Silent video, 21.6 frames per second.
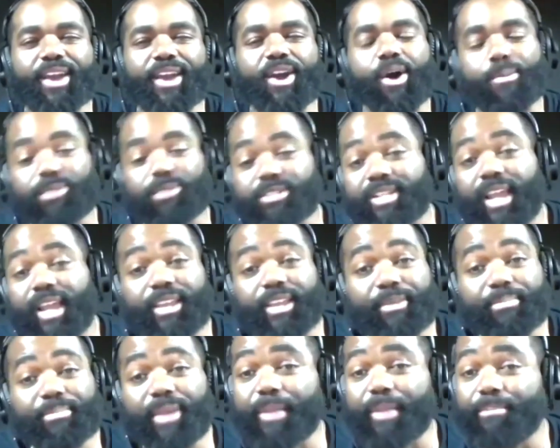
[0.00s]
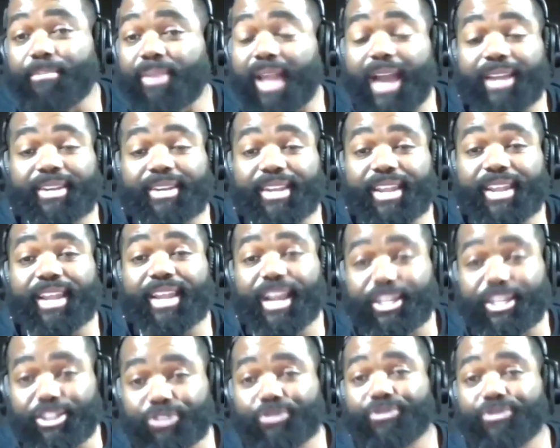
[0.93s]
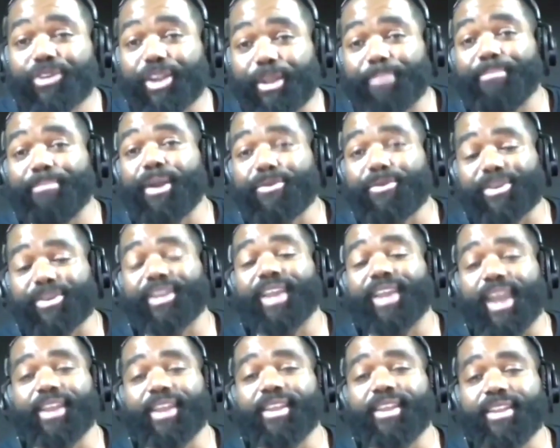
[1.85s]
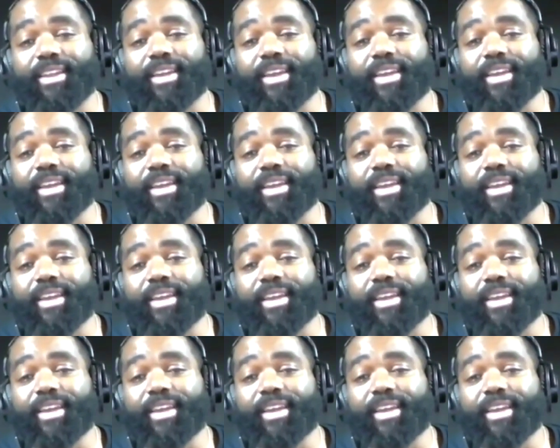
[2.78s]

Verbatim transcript: Almost like you're being blocked in, got you feeling barricaded.